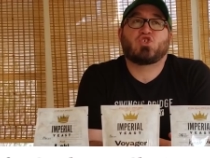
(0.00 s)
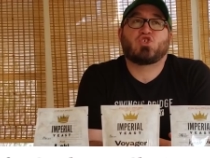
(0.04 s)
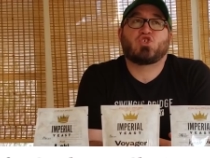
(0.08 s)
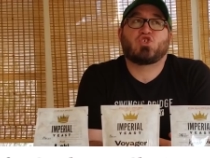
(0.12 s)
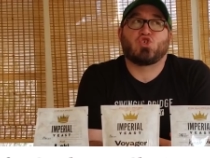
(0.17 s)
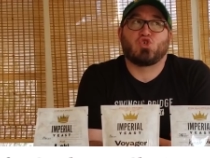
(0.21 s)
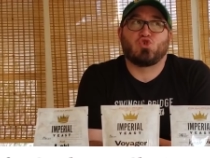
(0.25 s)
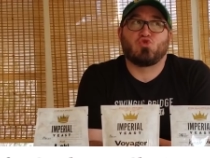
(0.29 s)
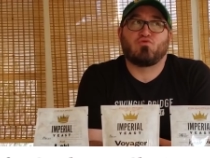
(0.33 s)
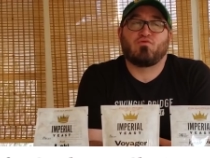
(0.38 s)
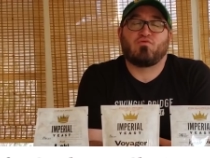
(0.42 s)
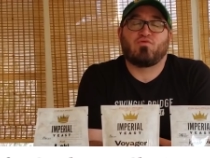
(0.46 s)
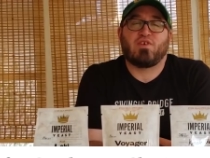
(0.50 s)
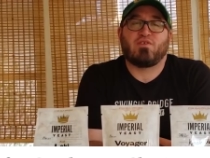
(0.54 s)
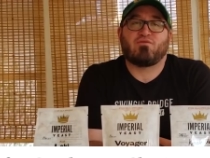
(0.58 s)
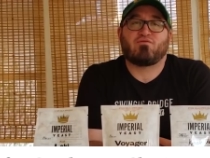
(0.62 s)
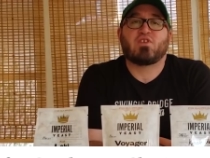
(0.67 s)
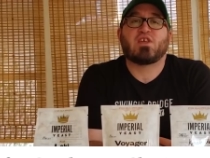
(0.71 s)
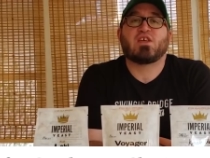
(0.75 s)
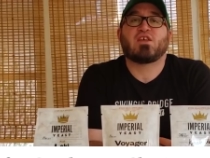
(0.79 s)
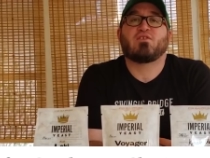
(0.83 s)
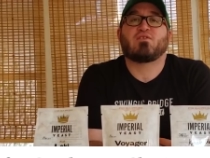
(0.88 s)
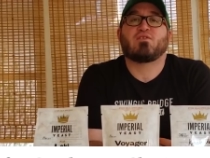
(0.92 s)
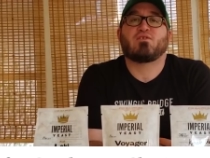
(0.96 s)
June
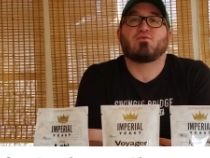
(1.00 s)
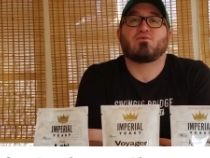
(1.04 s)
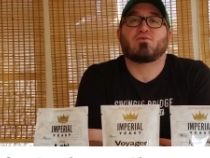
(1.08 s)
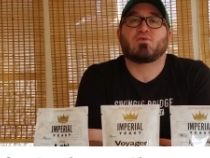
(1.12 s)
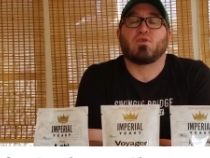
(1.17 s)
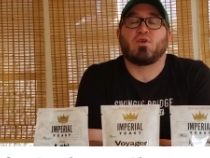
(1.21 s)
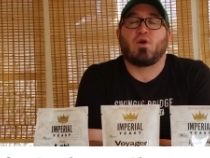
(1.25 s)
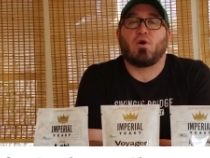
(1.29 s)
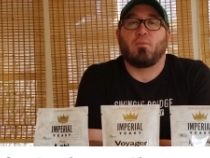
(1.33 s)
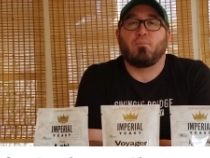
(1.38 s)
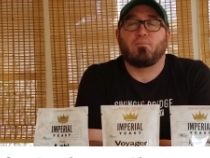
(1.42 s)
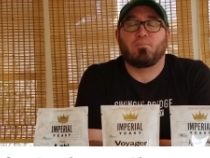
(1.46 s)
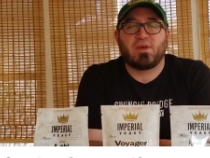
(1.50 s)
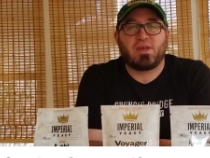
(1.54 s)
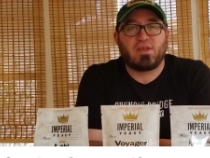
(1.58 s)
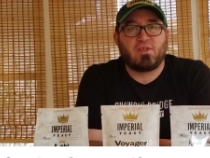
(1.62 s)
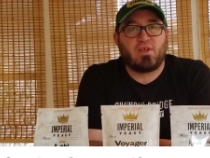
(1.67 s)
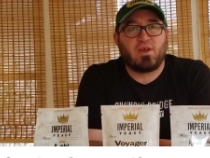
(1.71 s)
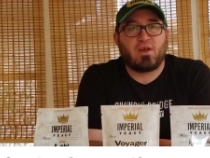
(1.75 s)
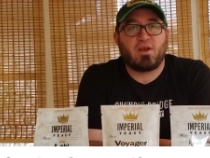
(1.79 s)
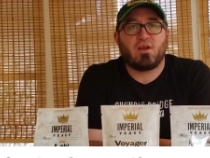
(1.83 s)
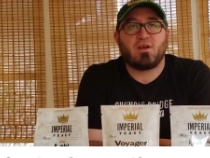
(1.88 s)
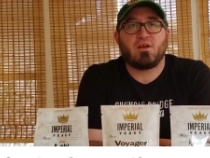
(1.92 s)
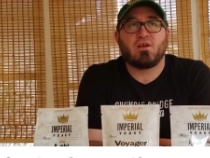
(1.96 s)
15th. You should all be
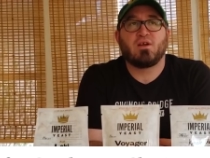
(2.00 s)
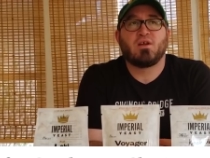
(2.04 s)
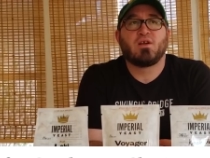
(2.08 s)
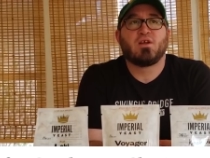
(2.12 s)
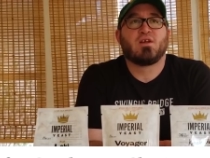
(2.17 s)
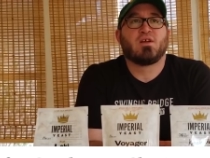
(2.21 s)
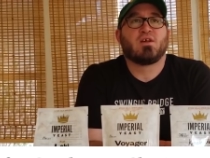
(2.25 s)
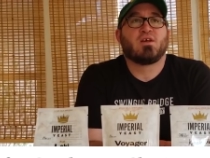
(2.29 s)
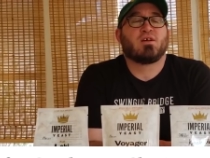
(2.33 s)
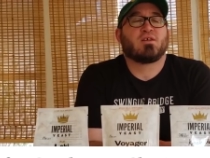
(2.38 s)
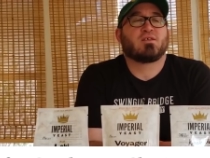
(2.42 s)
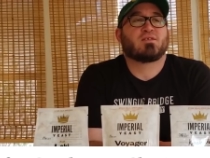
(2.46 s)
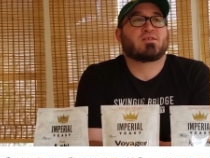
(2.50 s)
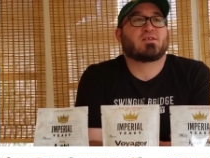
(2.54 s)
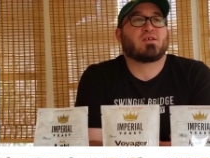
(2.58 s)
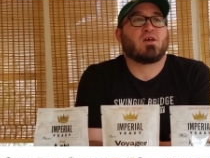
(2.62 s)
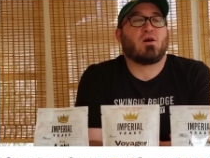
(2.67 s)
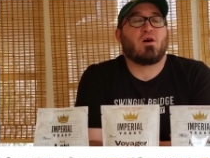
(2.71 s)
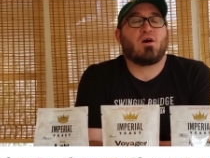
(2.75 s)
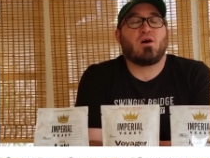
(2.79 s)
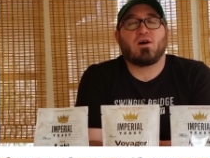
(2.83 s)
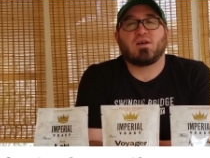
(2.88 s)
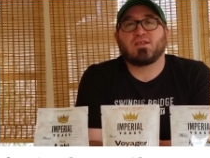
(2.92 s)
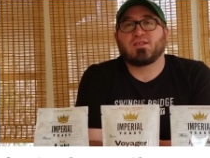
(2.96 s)
there. It's an
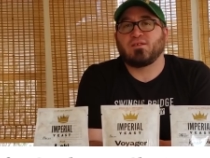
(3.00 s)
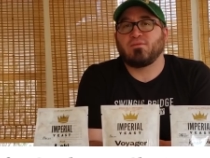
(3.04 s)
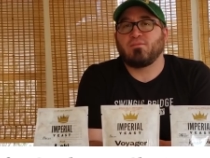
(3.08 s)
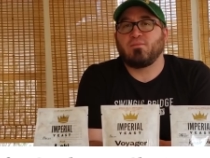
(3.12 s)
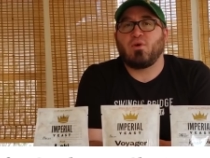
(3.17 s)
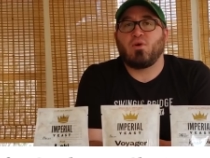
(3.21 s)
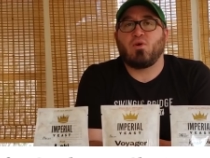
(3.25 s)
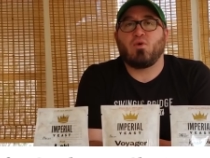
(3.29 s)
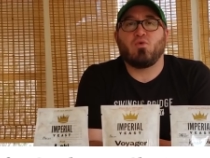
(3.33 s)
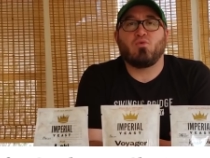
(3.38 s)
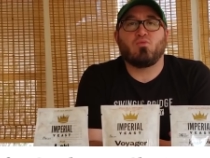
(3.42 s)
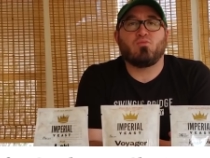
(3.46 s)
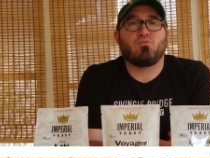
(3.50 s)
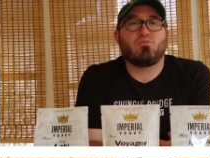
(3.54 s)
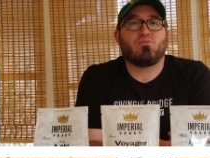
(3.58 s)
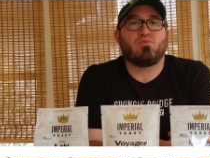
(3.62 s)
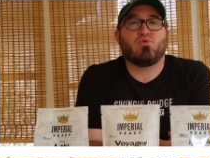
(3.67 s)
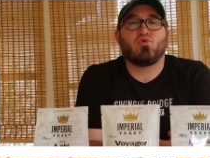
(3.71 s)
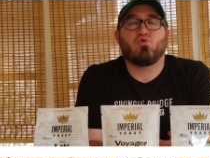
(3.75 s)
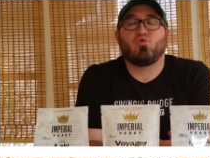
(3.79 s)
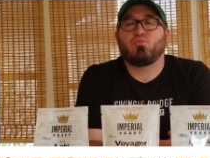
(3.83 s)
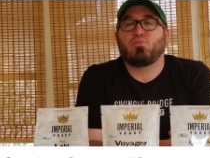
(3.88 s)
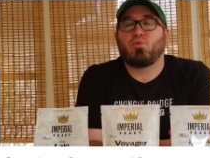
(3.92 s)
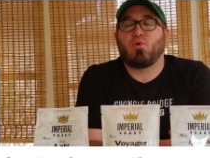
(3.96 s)
awesome
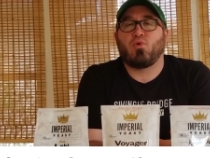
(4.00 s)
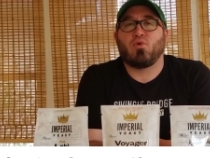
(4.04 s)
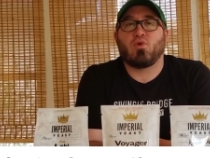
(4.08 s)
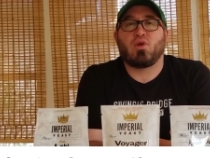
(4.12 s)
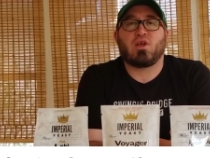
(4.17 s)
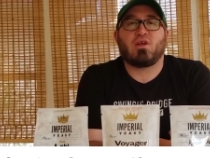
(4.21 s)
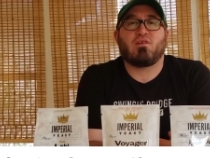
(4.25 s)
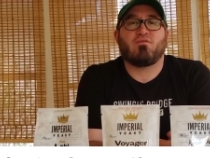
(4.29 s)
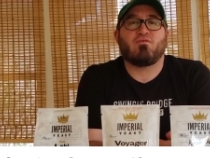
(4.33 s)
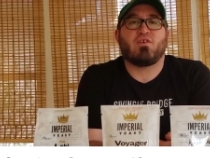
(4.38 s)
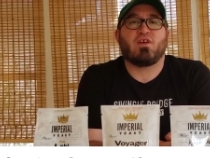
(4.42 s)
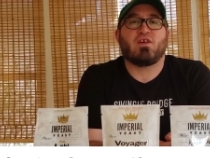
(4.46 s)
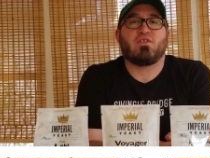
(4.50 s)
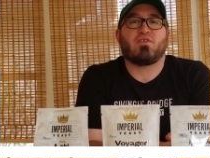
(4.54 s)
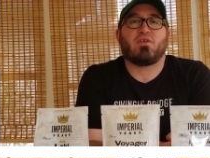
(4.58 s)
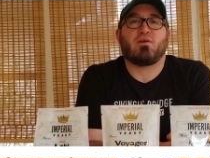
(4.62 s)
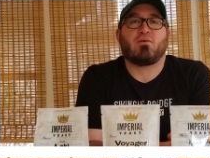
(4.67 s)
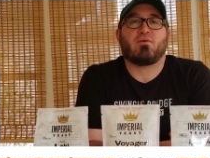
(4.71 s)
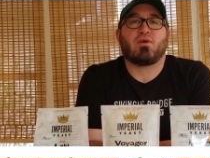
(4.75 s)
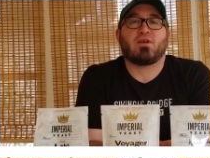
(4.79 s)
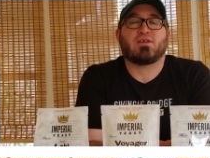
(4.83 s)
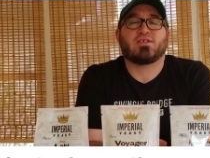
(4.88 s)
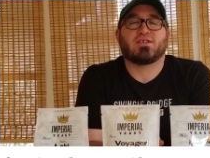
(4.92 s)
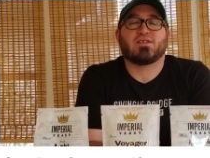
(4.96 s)
homebrew pouring event that
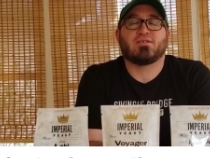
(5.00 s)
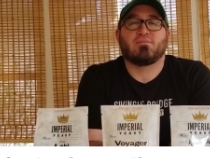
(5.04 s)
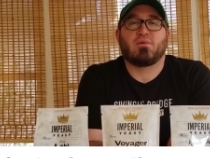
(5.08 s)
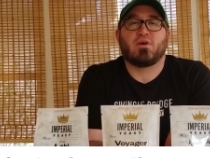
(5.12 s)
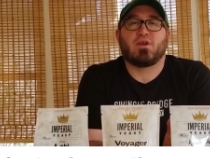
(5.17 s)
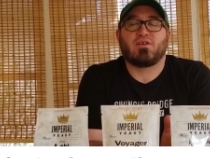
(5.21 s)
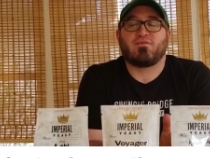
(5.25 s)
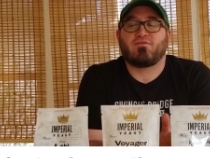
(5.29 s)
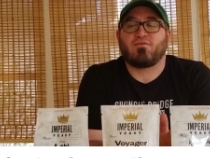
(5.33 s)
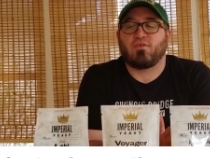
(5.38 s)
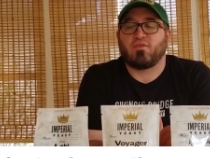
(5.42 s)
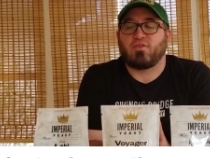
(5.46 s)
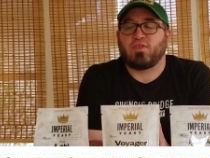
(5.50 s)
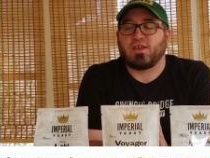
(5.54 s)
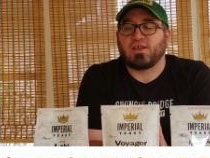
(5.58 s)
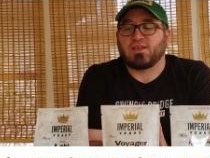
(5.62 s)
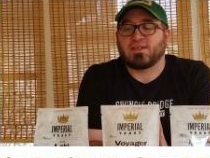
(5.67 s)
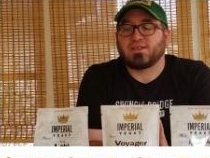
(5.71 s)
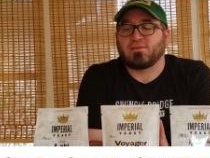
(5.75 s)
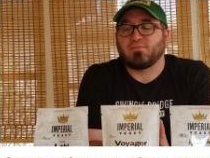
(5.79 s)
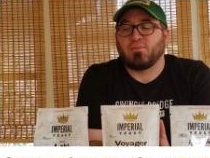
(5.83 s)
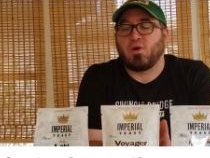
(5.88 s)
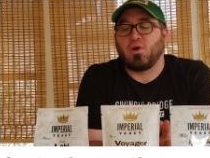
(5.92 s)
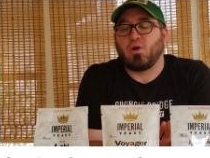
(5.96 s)
raises money for
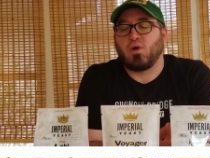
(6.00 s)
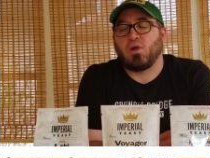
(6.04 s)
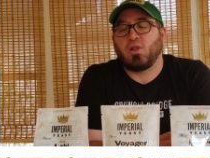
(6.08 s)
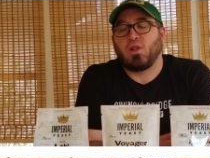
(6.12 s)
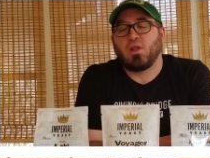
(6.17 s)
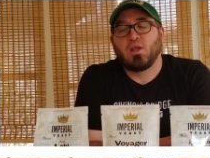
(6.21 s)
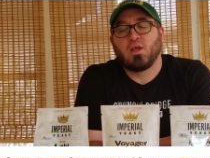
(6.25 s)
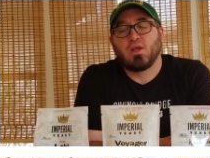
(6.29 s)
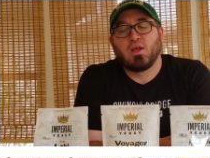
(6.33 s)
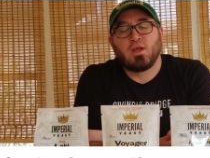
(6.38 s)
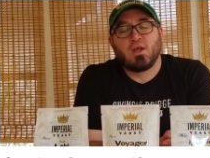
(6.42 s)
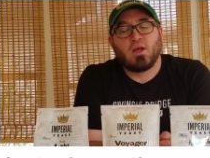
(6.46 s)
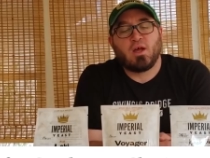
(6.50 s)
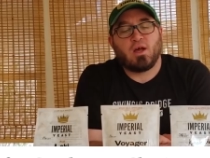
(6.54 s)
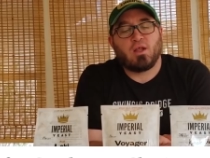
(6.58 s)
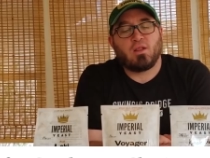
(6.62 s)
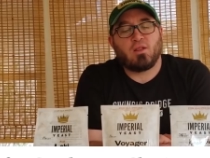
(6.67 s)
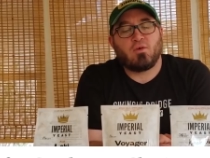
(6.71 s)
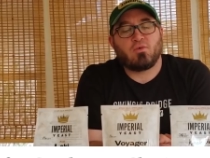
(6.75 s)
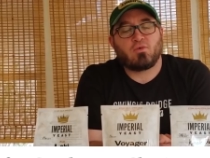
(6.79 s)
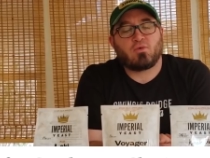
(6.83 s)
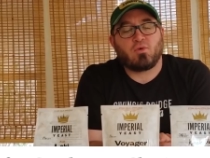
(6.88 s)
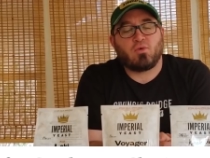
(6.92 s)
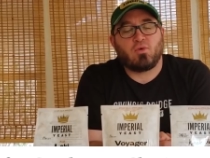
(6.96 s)
Things Small, a
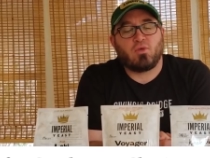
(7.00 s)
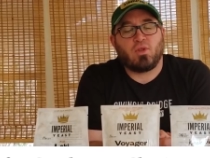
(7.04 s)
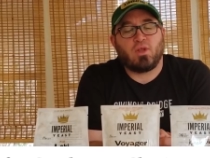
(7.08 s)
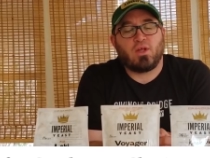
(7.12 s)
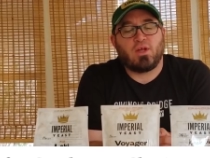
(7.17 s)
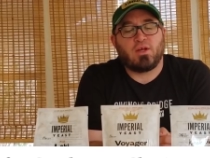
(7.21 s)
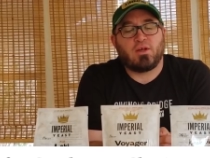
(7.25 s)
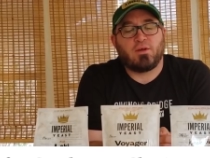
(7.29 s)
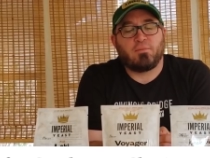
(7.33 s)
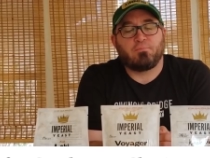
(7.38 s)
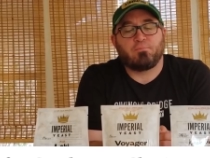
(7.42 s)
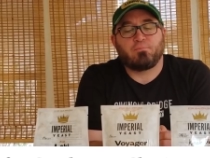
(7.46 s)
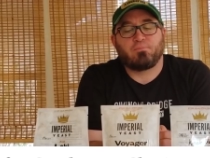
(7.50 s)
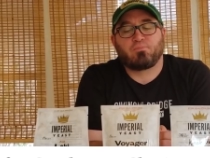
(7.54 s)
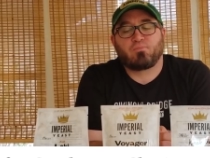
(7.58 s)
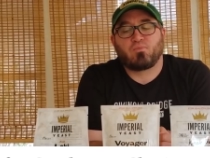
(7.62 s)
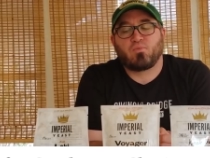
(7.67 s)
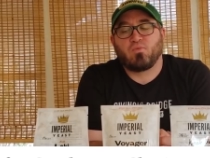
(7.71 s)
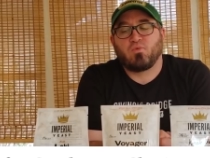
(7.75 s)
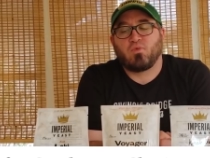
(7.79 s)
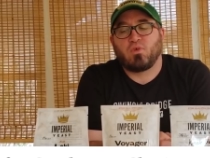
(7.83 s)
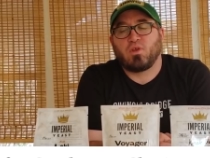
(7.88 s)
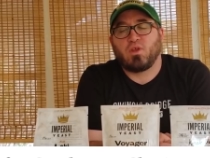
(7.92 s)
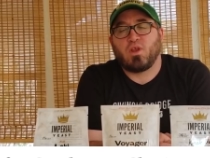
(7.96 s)
local um,
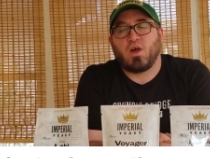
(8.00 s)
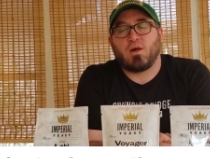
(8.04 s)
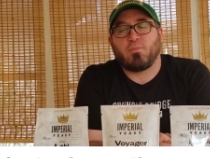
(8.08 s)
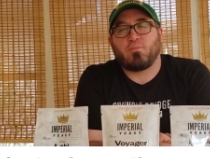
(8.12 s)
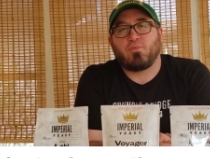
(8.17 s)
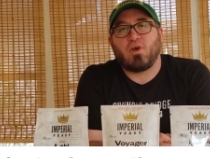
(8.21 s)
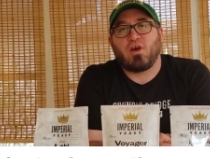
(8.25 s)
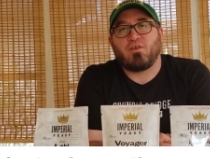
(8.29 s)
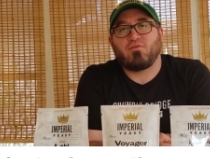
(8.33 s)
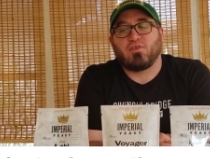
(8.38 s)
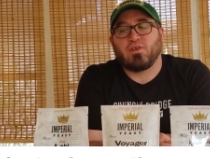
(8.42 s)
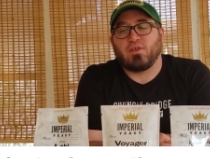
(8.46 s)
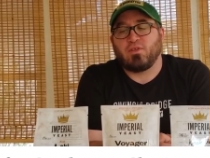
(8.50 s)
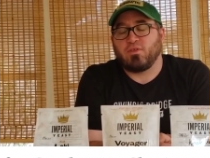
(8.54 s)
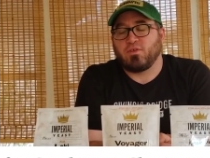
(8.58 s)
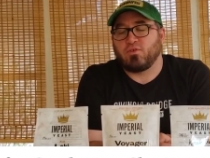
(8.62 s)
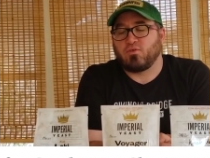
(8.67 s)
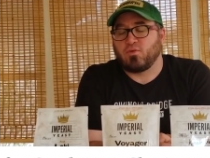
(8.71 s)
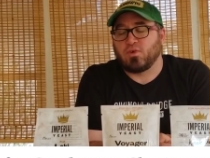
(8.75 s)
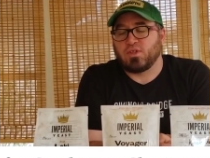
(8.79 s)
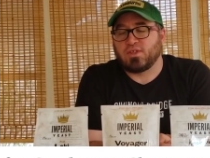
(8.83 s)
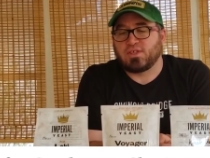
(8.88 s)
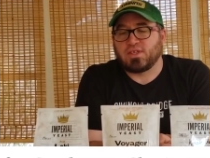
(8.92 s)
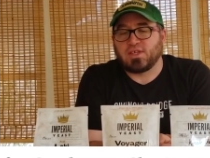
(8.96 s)
nonprofit in the
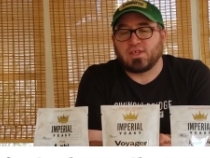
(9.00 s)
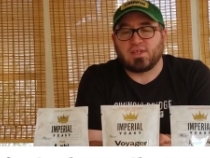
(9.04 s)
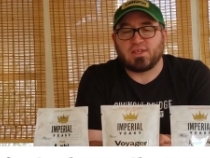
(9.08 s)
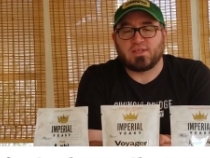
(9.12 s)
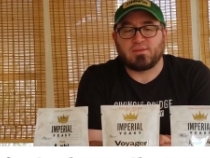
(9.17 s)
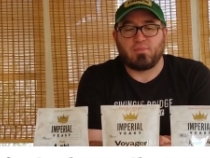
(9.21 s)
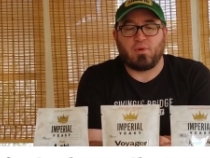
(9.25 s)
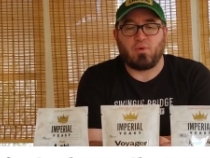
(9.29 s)
Twin Cities.